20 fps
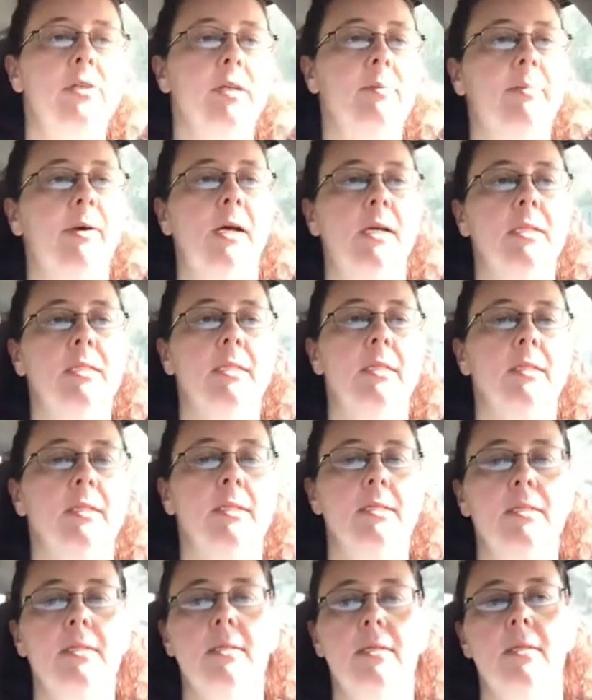
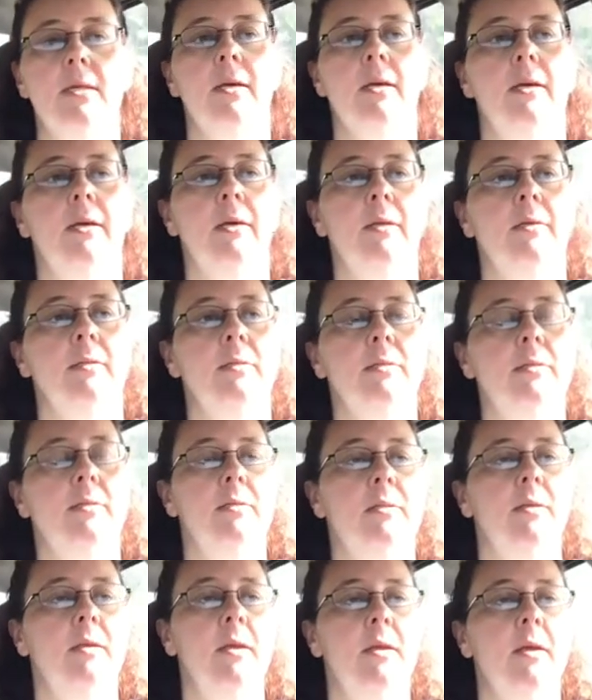boxes, and
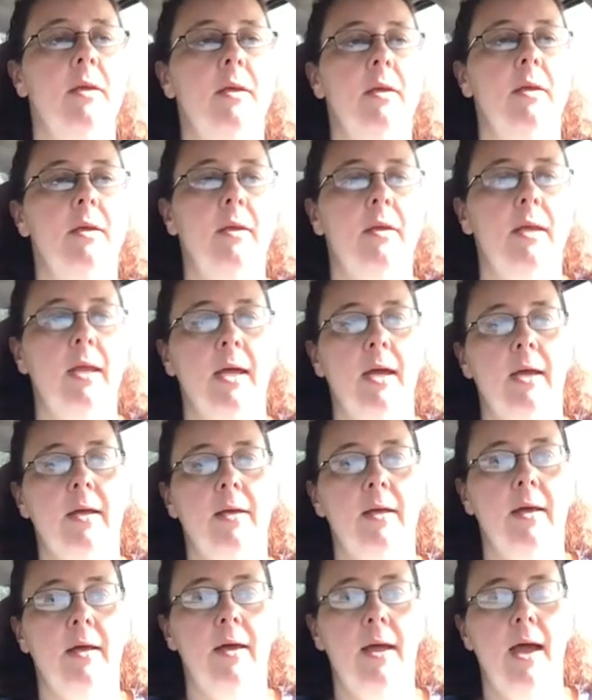
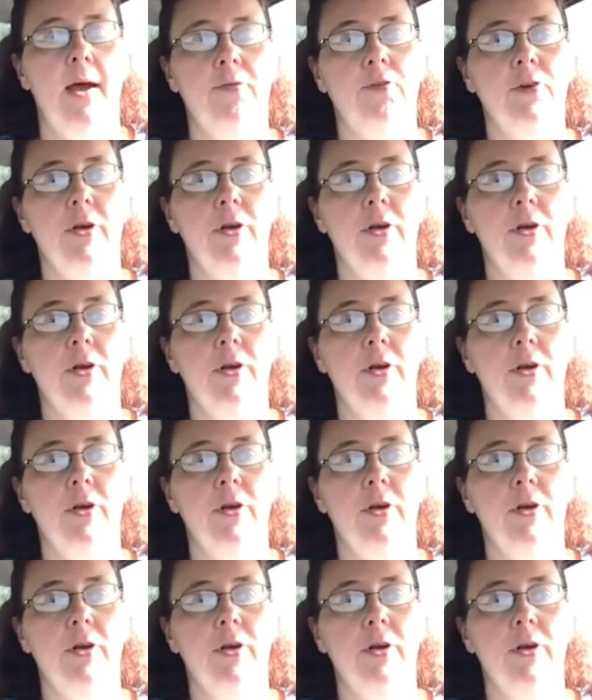after I